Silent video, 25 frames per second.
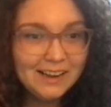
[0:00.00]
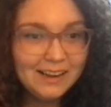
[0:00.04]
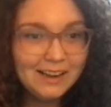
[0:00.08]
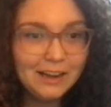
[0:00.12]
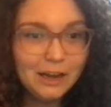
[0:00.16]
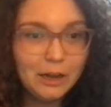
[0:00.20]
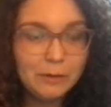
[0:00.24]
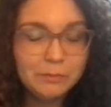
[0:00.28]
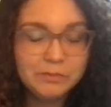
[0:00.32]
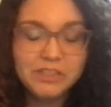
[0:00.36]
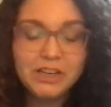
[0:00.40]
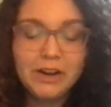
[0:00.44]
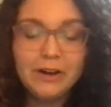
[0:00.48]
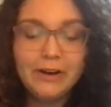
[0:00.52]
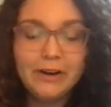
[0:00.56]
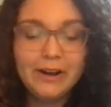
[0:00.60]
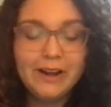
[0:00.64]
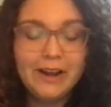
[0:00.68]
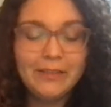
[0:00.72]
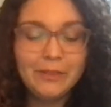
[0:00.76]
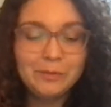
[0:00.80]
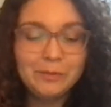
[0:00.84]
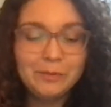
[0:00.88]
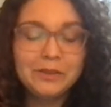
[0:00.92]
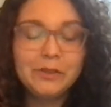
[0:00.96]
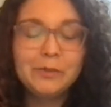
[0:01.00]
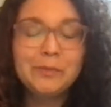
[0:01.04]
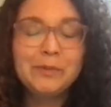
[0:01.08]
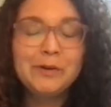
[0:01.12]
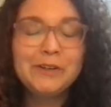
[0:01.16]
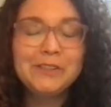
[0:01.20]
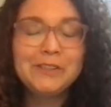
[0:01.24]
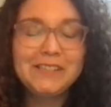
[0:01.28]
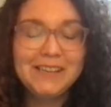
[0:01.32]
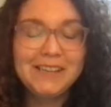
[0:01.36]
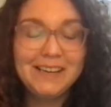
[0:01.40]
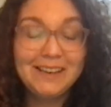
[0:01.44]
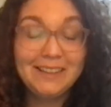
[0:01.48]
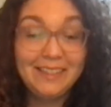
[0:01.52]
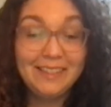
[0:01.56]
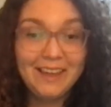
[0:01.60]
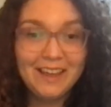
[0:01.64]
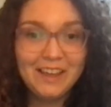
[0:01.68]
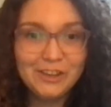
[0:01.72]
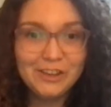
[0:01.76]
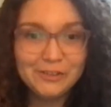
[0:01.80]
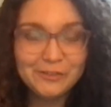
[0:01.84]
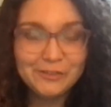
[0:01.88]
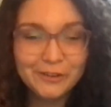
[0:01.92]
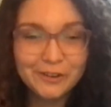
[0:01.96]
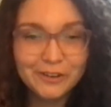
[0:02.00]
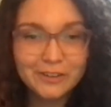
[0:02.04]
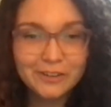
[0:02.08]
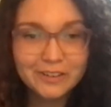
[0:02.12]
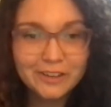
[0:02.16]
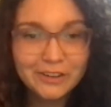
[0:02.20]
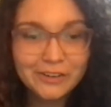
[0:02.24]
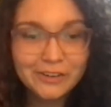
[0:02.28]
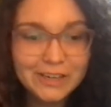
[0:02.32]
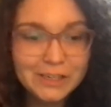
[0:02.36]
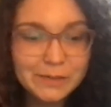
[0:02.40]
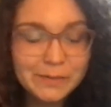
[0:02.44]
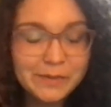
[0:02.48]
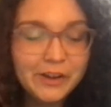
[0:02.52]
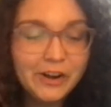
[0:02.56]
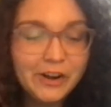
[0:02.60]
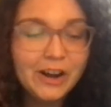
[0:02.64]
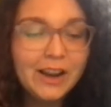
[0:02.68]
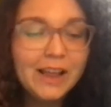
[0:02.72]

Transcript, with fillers: Perseid. I'm sorry, not the Perseid. Thank you for correcting me